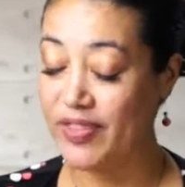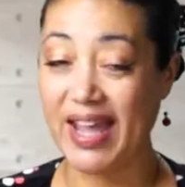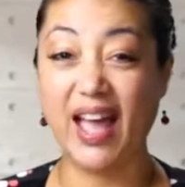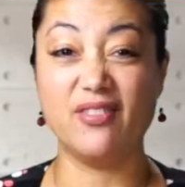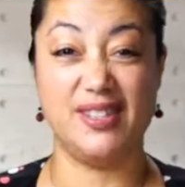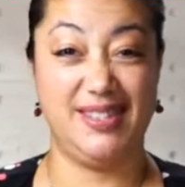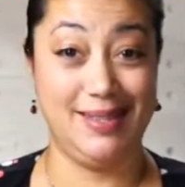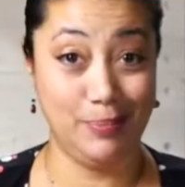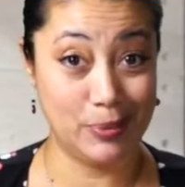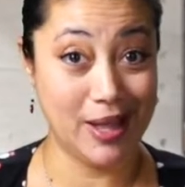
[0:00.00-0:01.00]
They have a
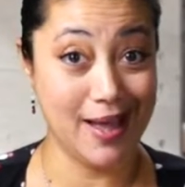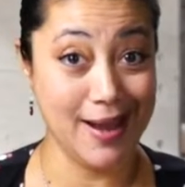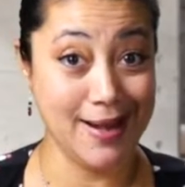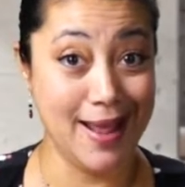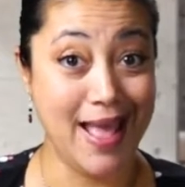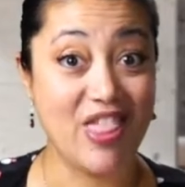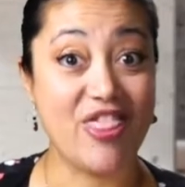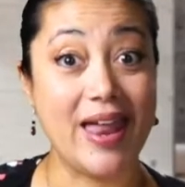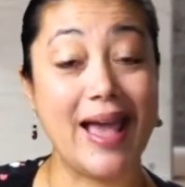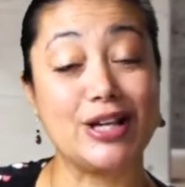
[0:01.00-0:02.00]
zip line
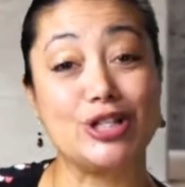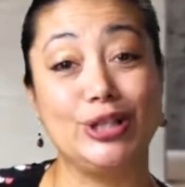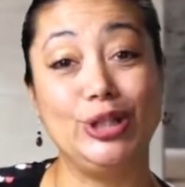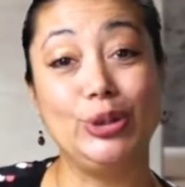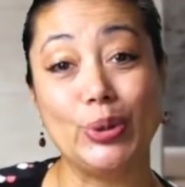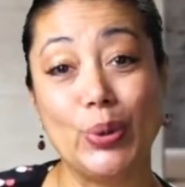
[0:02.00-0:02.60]
that actually